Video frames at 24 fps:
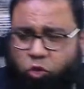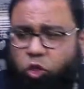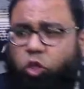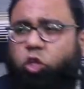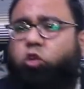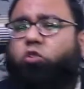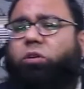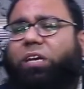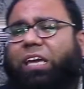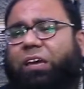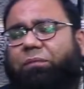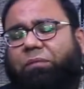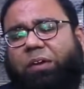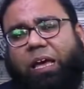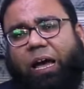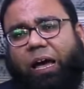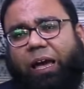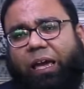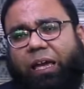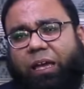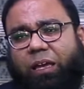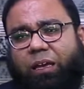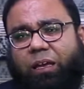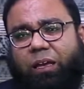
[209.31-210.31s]

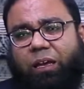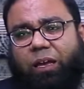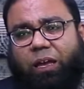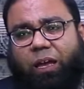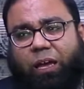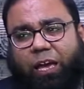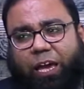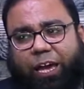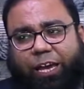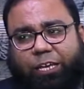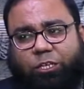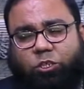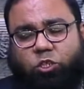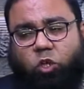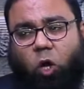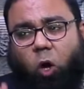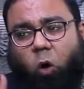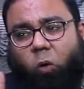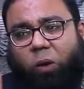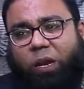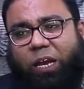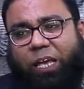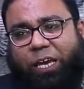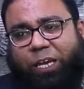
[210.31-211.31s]
UKVI is
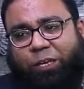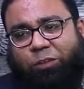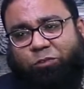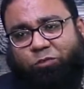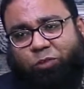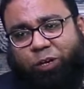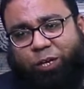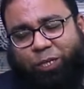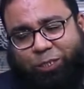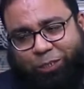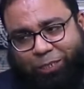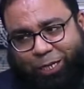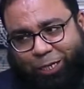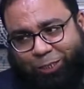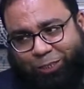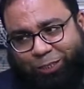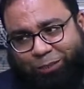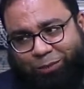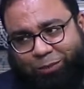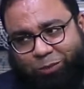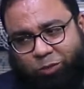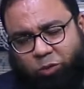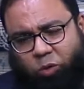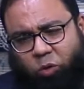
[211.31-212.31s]
only in three
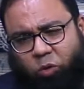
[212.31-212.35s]
stations.